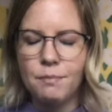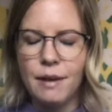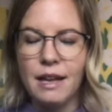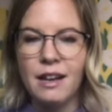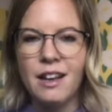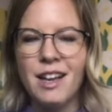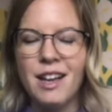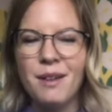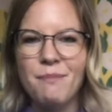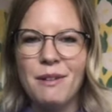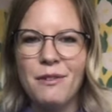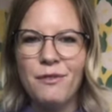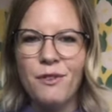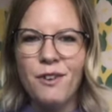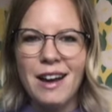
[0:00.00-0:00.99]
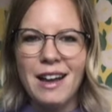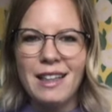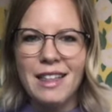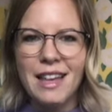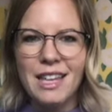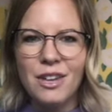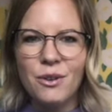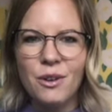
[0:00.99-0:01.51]
But before I
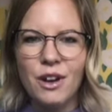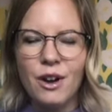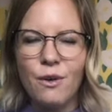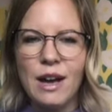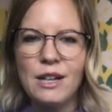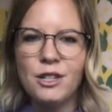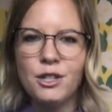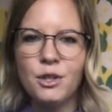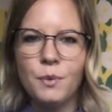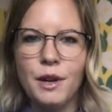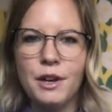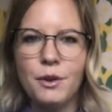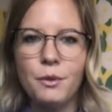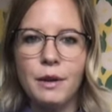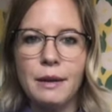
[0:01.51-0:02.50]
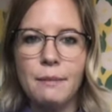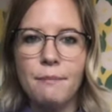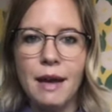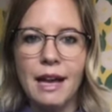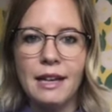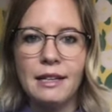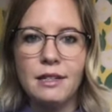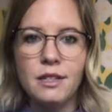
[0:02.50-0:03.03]
let you go, I just want to
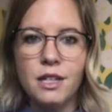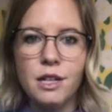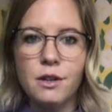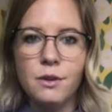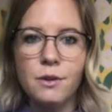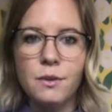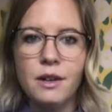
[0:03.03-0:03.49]
remind you